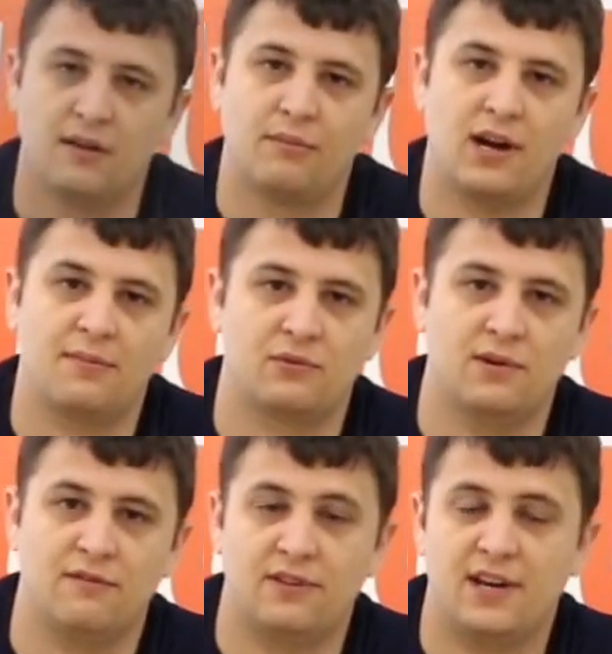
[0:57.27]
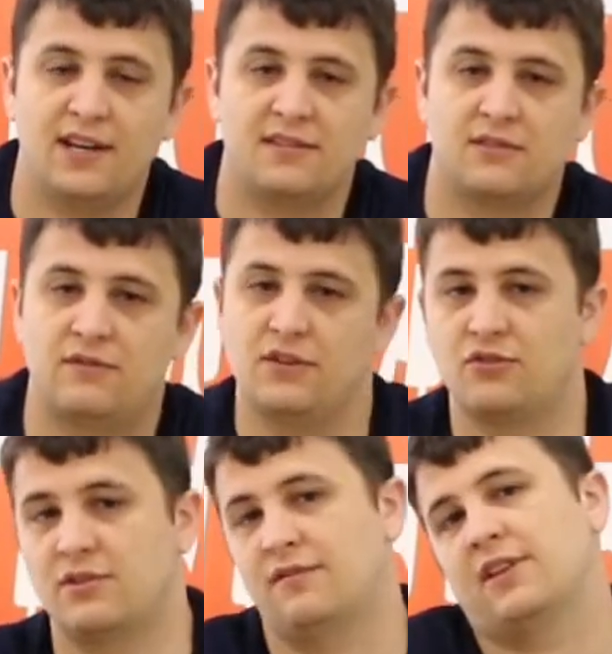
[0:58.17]
Perhaps one of the nicest
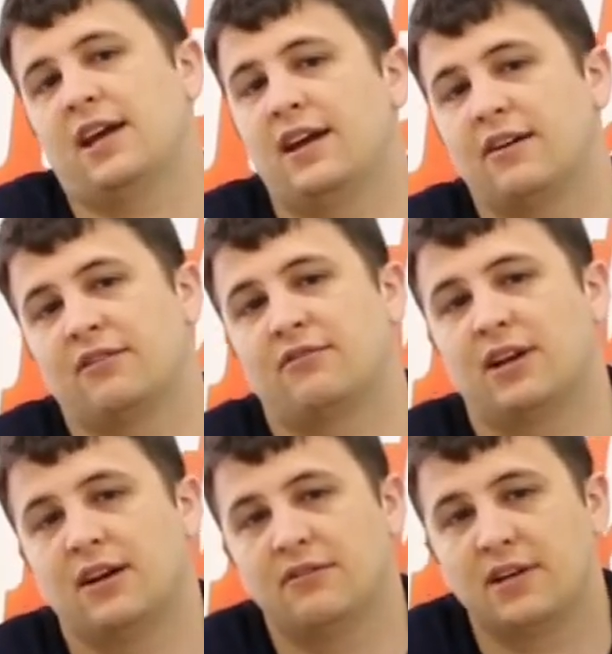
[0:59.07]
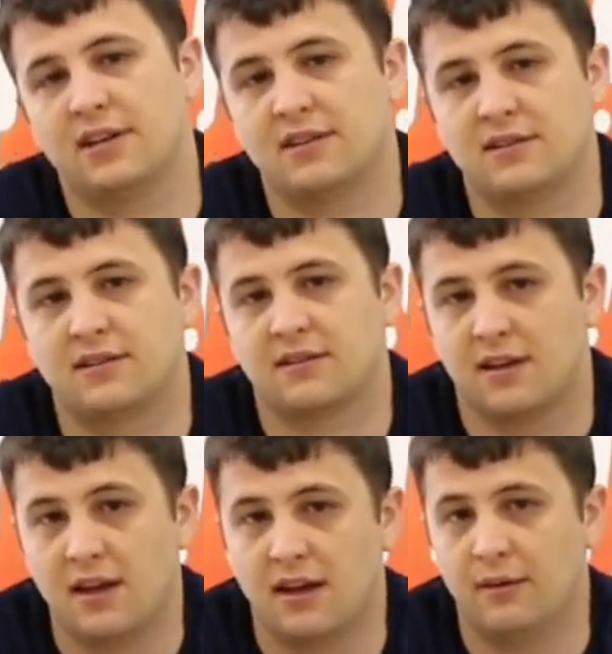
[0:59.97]
features of the AR300 is its
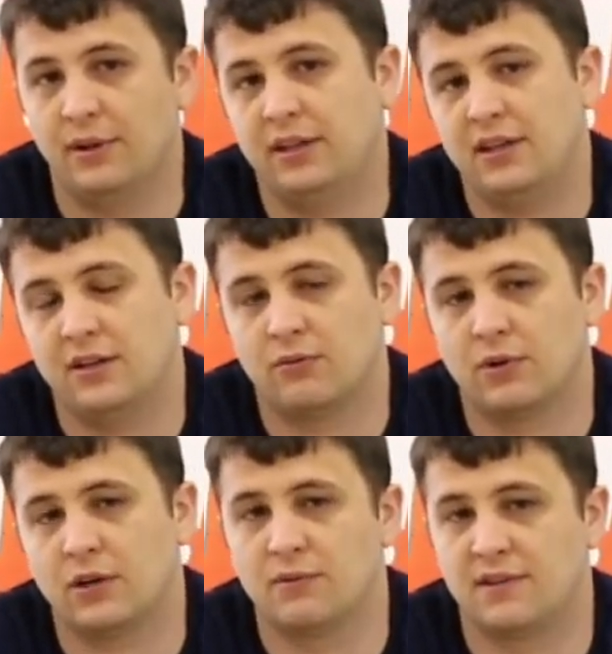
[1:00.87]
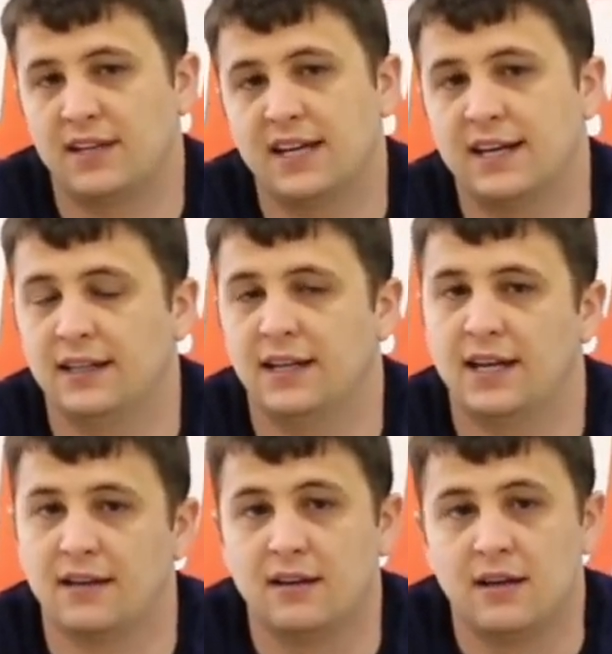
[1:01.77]
ability to work with
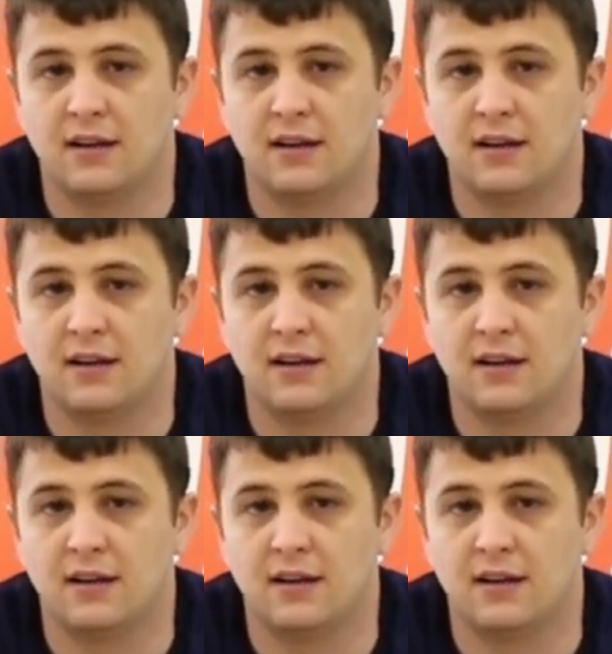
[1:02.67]
DNLA.